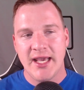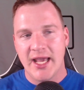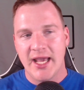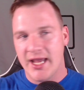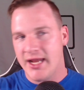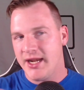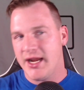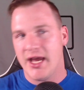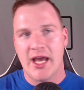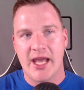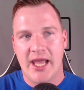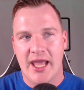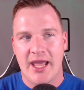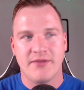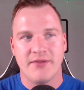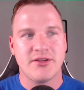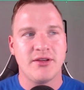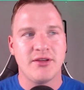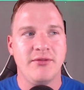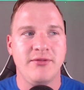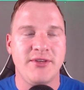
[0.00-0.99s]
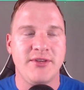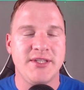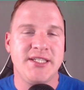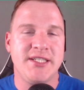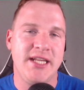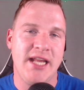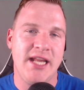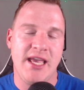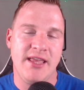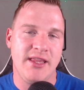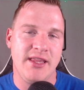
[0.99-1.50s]
And I have some of it
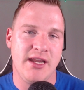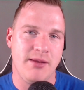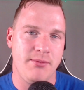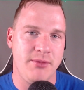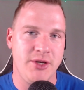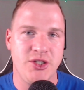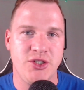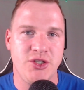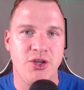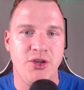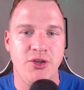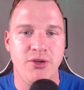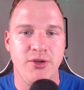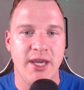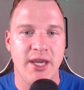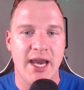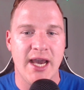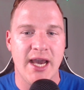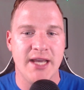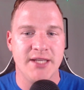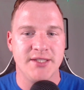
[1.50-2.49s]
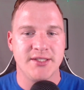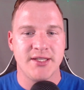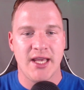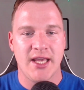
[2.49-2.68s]
today that I'm going to show you guys.